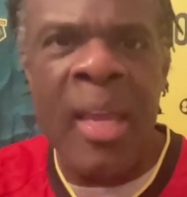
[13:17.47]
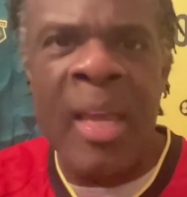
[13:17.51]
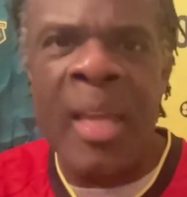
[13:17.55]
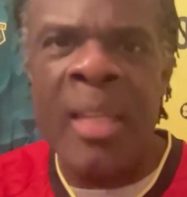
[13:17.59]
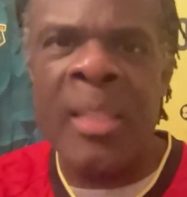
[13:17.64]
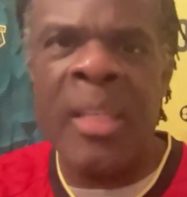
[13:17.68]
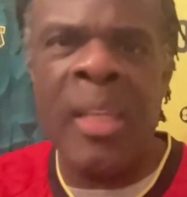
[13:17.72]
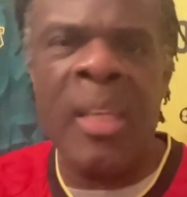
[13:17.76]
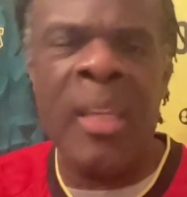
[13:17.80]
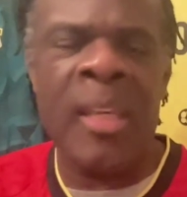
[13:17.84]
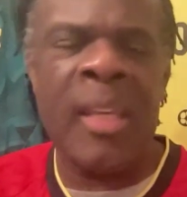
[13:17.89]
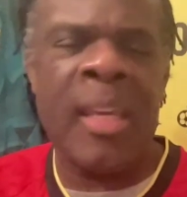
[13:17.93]

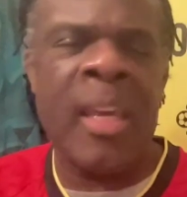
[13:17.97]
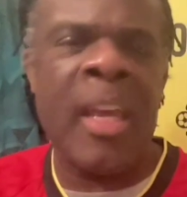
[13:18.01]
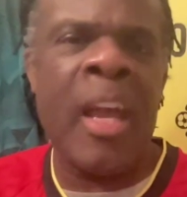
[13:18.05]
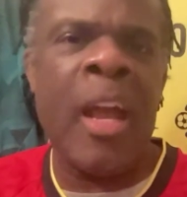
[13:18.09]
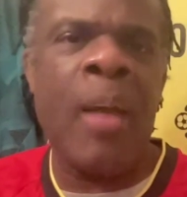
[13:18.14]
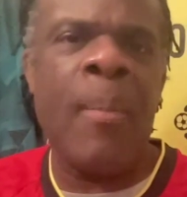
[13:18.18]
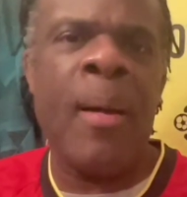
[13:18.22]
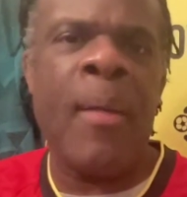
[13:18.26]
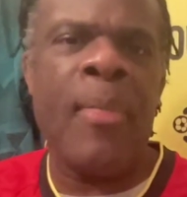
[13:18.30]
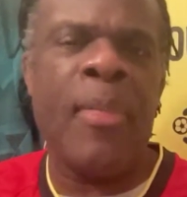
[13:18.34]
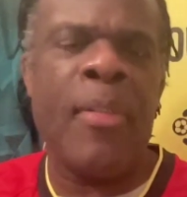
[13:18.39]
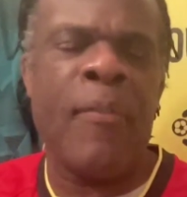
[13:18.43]
didn't care
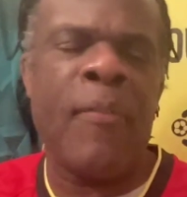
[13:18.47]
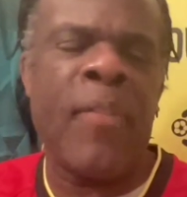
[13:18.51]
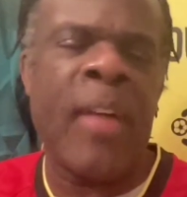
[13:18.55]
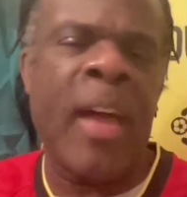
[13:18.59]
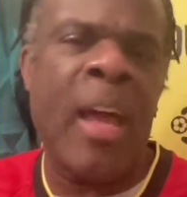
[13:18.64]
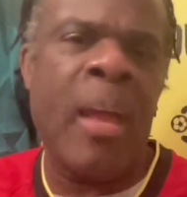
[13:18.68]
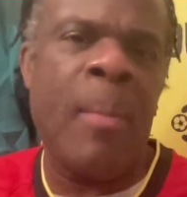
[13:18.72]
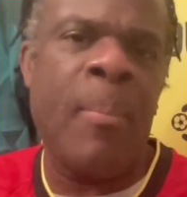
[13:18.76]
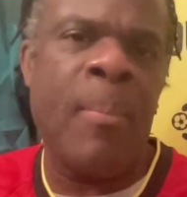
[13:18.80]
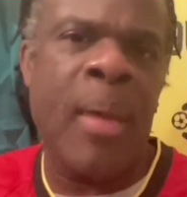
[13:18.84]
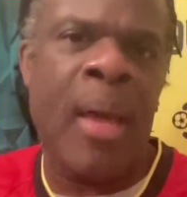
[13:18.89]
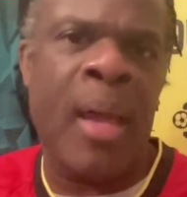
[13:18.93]
about the
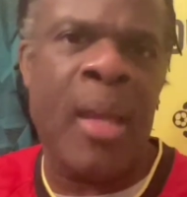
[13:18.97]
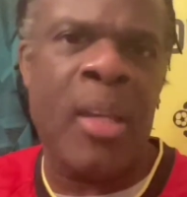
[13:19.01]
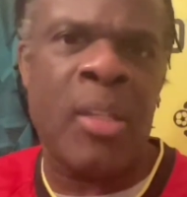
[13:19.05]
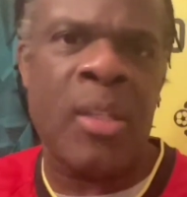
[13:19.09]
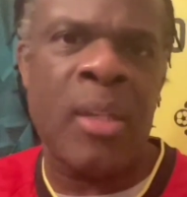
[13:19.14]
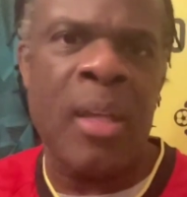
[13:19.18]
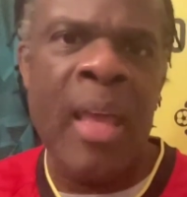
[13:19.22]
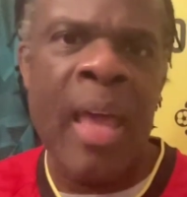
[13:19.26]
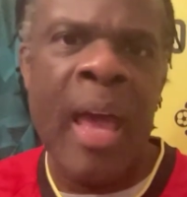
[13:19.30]
fan base.